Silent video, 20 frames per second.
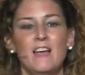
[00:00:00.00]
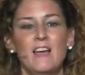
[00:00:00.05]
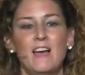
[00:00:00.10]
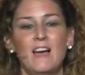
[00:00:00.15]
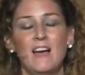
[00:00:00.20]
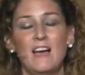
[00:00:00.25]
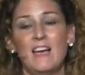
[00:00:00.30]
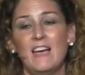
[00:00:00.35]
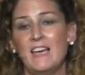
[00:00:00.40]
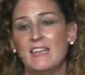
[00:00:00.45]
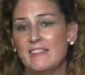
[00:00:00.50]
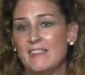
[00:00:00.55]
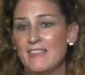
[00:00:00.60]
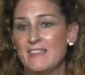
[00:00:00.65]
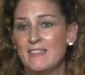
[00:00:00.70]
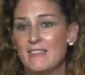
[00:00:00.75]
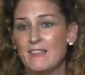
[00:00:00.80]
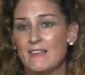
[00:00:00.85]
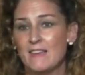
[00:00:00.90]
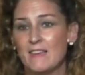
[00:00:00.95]
uh, and
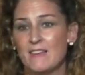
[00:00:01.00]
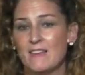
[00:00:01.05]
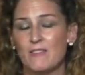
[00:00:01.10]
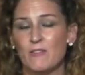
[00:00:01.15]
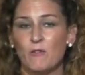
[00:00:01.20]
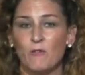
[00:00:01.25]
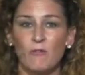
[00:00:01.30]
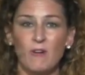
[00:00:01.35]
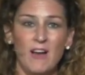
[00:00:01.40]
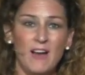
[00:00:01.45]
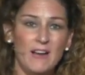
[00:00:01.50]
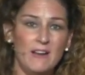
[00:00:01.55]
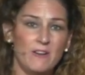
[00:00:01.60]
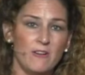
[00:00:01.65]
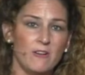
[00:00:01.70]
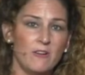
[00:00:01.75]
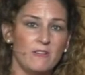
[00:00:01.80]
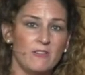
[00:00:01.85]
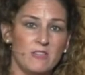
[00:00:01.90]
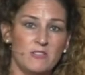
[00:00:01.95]
then the the
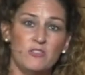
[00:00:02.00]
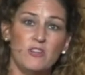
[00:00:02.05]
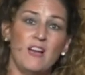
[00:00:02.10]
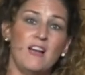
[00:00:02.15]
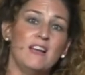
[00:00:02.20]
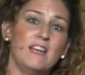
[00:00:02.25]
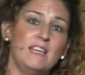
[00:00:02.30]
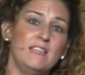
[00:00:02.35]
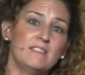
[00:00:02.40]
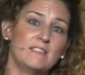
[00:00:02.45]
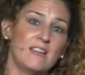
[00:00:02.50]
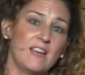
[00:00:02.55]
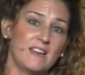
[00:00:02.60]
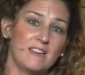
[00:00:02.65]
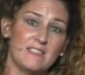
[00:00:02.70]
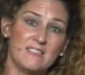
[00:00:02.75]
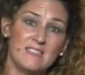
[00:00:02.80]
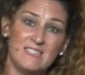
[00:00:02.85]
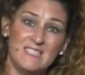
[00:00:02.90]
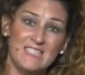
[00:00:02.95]
rider, the jockey's got
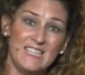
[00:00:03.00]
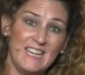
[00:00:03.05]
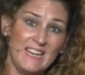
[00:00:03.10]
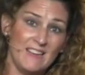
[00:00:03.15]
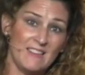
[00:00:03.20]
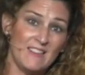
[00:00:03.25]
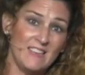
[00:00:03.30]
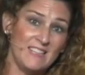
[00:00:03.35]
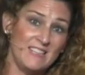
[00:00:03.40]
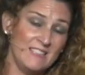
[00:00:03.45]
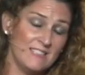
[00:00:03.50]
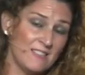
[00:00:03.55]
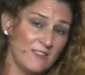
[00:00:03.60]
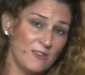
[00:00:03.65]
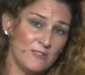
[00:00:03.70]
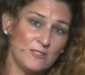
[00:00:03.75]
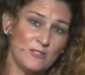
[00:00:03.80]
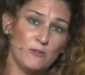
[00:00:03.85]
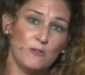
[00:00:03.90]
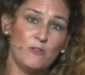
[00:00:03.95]
a stick that he's
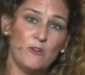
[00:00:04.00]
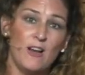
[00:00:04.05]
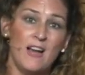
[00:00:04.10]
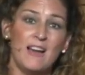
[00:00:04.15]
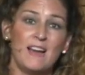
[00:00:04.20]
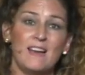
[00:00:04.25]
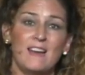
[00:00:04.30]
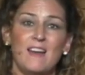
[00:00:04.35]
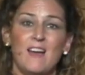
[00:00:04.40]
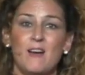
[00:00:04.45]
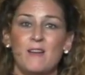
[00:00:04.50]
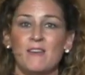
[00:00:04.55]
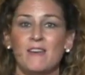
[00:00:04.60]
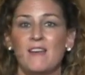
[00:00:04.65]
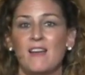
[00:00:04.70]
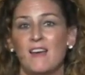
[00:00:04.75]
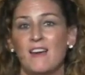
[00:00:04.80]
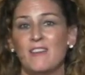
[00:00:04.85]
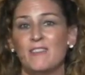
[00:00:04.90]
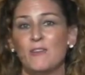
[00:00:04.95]
also cracking
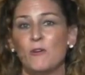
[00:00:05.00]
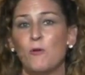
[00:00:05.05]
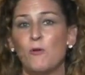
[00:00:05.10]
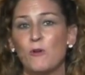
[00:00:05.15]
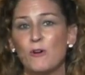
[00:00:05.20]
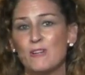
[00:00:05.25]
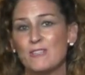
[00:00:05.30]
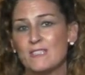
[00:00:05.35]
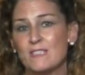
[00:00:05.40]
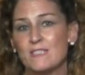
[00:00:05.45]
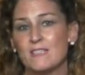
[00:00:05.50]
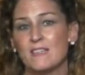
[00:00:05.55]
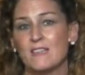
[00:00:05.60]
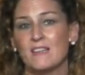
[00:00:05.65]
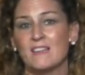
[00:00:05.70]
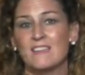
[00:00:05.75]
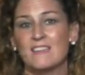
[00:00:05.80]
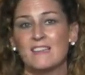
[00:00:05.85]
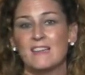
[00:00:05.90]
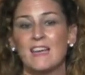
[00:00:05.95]
on on the horse
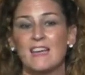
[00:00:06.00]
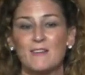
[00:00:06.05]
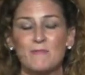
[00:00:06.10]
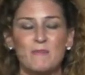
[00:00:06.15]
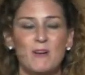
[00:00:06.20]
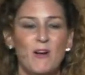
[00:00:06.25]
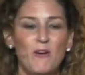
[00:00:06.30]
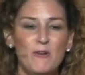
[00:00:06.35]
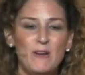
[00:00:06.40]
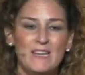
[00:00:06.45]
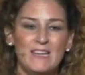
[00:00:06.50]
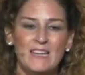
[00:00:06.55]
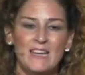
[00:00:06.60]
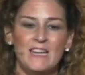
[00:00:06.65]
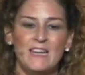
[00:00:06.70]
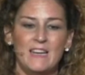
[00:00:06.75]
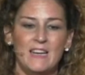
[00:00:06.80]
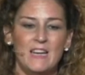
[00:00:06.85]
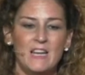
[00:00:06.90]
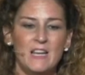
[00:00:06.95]
to to get him going.
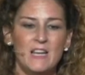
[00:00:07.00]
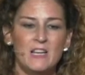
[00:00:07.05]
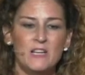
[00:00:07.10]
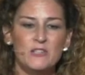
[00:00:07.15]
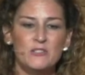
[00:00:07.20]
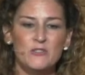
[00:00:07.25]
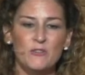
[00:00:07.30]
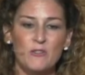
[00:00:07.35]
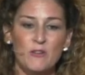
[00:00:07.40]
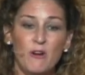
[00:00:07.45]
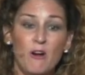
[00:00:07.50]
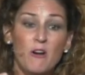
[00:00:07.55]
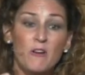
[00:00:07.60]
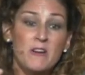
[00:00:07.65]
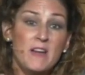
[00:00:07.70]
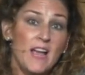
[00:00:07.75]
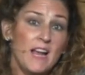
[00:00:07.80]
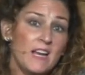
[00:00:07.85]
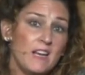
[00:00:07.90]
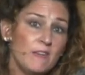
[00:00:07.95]
And so there are
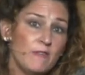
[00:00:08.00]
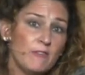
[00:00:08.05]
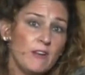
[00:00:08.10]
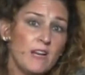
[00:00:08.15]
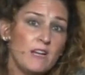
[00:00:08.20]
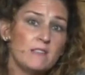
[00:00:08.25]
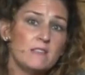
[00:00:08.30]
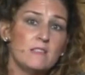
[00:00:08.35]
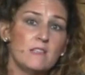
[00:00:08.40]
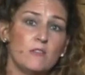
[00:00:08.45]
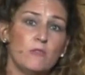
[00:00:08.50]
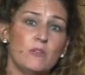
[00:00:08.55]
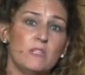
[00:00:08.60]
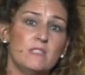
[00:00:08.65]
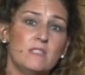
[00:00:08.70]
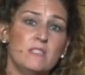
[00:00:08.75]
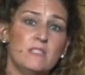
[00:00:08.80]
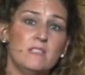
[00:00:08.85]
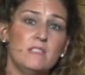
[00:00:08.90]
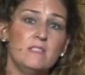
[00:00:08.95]
negative
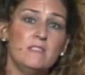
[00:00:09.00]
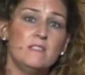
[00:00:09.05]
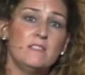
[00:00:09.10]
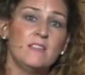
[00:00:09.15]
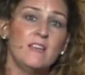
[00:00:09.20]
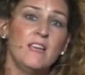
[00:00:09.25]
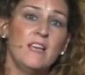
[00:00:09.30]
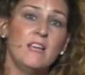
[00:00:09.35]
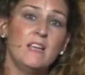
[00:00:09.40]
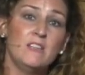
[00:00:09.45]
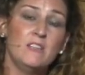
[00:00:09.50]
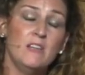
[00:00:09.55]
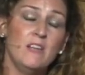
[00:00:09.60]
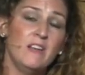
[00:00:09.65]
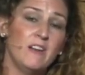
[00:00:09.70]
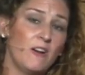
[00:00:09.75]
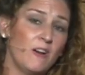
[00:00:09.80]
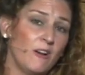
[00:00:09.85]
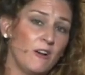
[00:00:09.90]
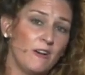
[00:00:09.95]
consequences
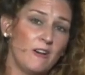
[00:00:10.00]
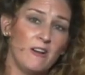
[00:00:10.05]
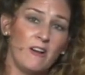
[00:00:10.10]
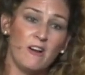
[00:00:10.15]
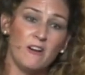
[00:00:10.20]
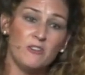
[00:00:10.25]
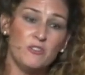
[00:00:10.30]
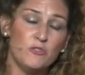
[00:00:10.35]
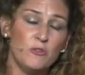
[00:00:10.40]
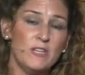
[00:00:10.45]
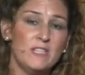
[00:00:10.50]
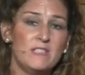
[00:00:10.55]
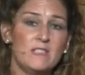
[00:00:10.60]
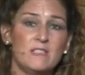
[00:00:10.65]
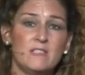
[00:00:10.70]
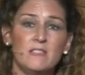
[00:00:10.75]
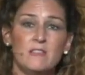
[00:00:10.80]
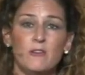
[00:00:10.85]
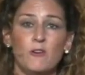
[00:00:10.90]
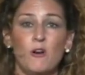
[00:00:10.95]
in our, our
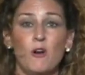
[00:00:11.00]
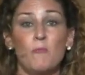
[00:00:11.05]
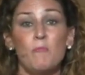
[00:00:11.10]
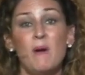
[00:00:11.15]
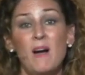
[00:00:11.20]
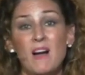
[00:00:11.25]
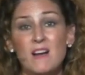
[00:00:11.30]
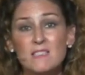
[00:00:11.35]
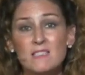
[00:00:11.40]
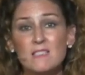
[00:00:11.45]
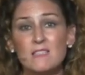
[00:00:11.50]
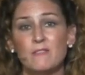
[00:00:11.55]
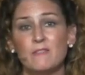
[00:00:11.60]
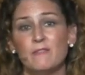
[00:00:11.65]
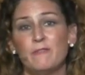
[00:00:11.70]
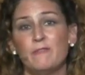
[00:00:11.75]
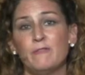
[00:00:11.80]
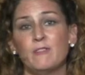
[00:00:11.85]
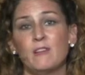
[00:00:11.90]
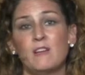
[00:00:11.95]
choices and there are
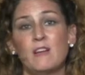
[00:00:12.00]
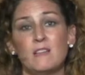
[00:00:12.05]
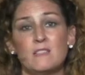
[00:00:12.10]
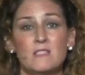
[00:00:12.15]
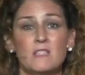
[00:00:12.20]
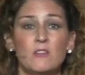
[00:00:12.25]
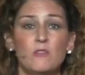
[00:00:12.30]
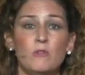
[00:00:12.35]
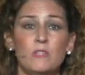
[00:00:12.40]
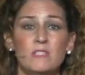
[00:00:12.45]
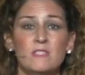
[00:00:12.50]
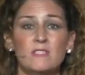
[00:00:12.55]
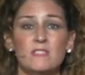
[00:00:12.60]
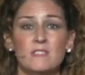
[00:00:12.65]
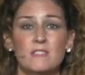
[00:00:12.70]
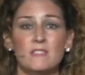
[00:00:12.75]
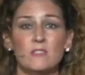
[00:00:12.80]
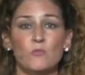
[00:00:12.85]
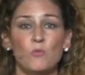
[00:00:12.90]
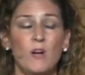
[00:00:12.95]
positive consequences
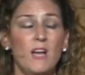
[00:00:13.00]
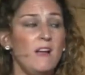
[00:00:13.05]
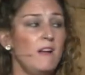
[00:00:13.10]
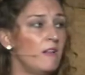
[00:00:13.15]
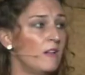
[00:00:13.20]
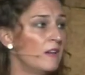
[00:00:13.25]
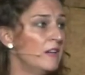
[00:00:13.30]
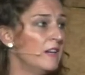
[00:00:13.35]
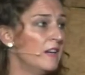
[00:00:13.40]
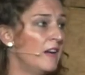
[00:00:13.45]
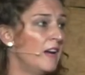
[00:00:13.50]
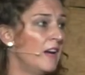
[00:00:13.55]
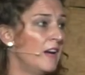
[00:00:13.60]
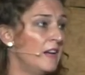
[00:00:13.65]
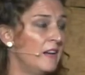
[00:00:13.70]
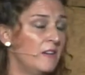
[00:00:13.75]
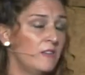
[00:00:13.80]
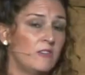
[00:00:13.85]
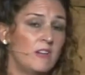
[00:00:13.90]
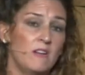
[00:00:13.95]
mm. as well and
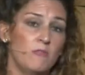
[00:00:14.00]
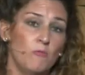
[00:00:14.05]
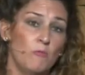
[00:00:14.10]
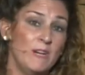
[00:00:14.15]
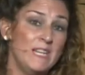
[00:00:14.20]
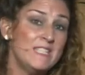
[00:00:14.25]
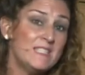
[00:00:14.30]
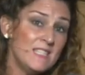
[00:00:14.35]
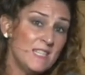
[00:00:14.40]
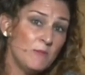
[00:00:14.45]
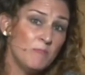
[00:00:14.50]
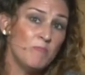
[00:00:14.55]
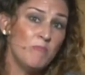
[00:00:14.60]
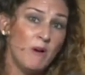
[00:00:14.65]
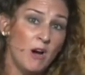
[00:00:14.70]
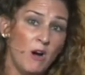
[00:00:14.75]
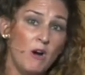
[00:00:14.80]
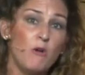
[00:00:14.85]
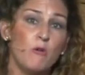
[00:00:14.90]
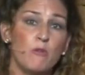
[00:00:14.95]
and we see
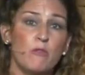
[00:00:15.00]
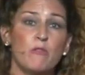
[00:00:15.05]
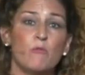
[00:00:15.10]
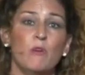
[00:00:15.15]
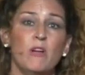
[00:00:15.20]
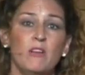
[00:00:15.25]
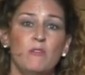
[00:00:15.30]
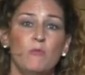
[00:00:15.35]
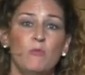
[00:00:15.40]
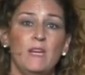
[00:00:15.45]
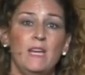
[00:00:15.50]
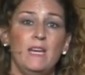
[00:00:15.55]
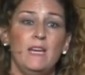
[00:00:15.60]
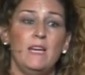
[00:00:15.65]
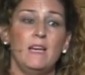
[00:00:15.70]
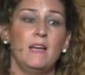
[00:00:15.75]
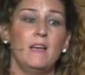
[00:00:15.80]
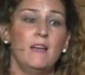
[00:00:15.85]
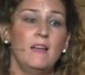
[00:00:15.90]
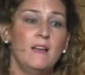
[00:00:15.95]
both when
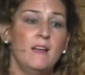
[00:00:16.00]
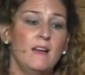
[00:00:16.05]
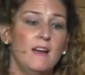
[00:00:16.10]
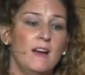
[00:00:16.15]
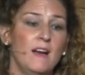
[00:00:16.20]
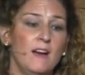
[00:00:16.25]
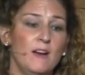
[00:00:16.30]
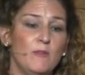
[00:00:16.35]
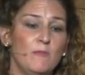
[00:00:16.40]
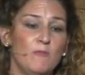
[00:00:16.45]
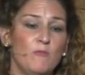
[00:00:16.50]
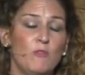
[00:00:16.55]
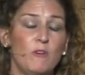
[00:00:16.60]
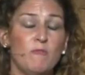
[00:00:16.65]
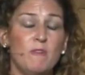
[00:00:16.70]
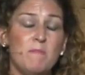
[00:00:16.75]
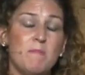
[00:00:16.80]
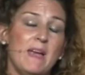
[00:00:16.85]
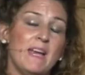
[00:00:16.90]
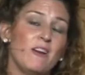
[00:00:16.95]
we um, when
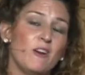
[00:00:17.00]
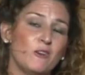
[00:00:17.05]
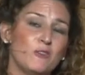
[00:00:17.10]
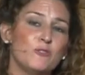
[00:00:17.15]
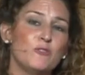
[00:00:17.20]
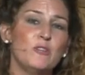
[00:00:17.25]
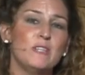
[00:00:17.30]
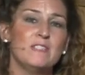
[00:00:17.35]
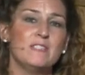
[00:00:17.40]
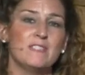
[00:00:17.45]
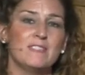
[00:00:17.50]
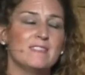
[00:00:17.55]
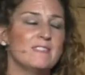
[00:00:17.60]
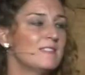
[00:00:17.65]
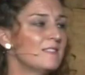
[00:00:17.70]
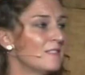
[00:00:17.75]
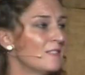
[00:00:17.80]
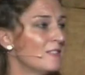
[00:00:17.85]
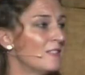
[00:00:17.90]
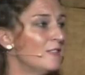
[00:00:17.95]
we make our
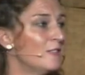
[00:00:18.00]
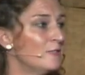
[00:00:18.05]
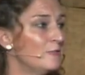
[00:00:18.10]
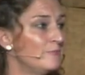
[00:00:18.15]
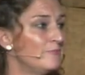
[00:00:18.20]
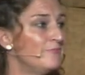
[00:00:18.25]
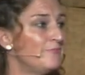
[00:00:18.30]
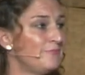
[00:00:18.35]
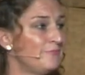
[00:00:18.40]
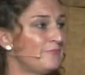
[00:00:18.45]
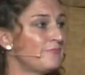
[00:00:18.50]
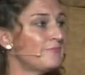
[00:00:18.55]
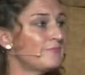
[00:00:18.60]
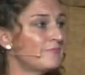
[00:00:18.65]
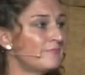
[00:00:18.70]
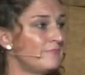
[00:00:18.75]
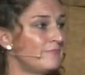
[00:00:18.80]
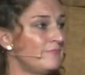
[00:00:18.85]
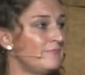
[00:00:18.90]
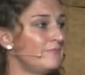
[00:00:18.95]
choices mm. so yeah,
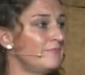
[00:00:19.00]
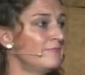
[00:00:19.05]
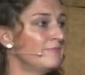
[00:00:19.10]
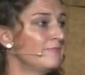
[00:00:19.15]
yeah that's